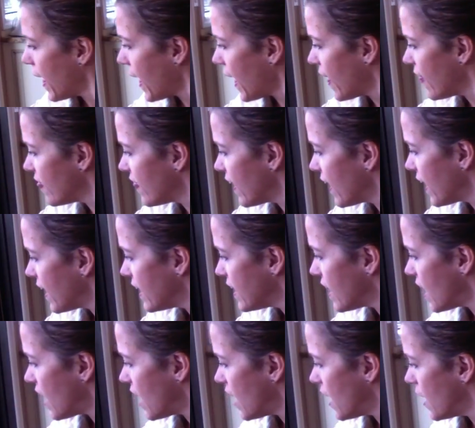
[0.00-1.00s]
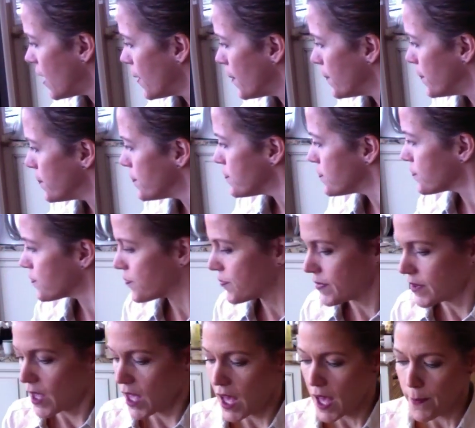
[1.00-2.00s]
And then
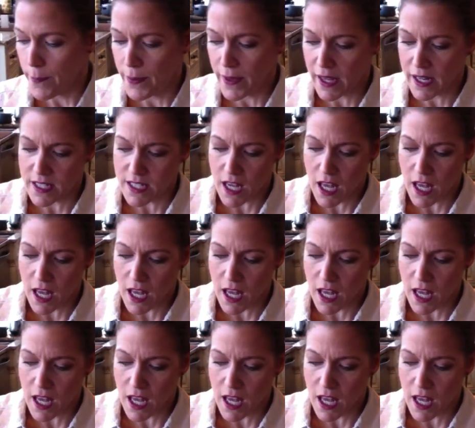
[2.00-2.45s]
I picked